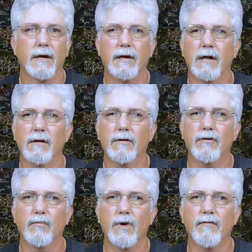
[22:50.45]
Not only
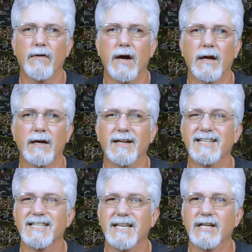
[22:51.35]
do we find an
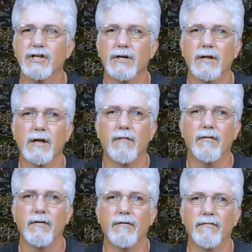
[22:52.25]
extinction
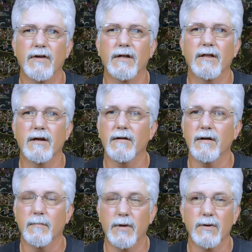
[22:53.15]
level event that
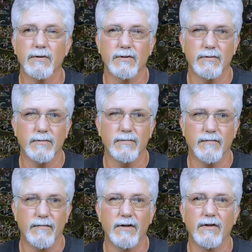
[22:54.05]
appears to
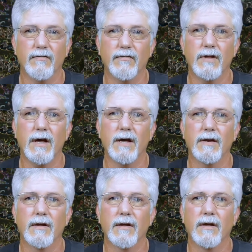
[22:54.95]
fit the flood,